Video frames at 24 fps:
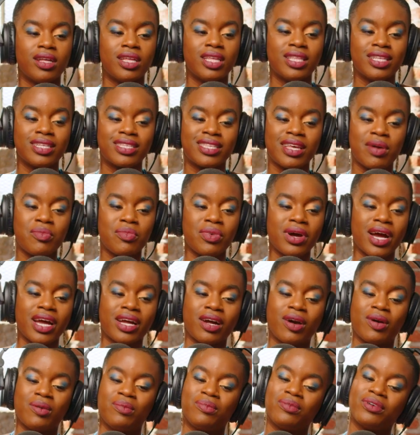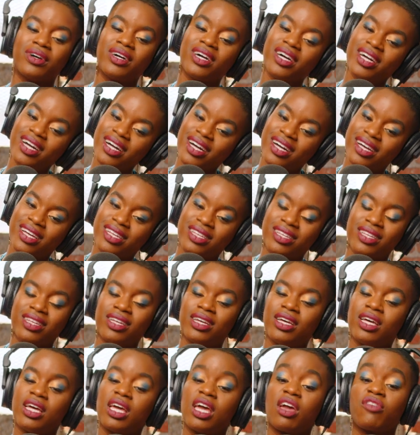in the same way I go, bruh,
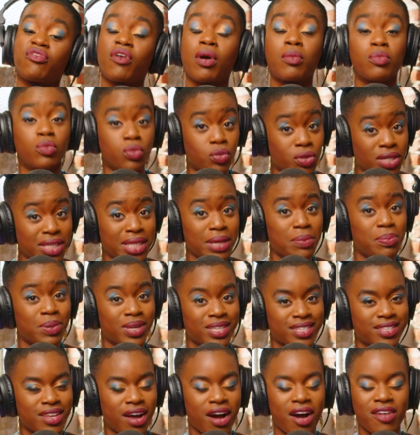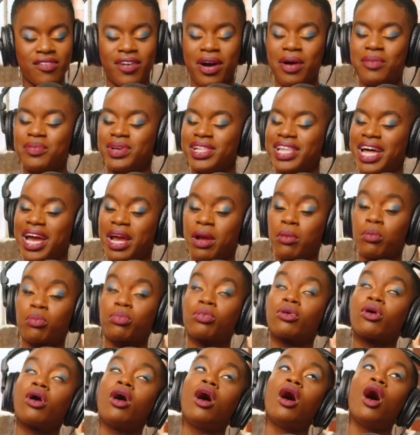if I'm really pissed off, I'll be like,
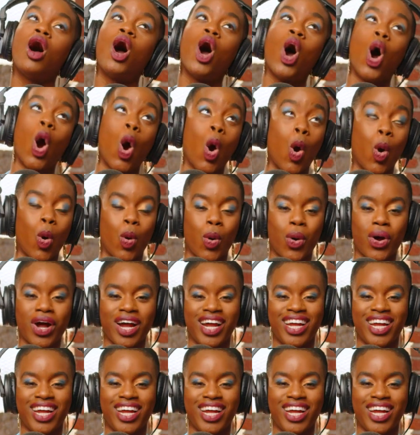bro.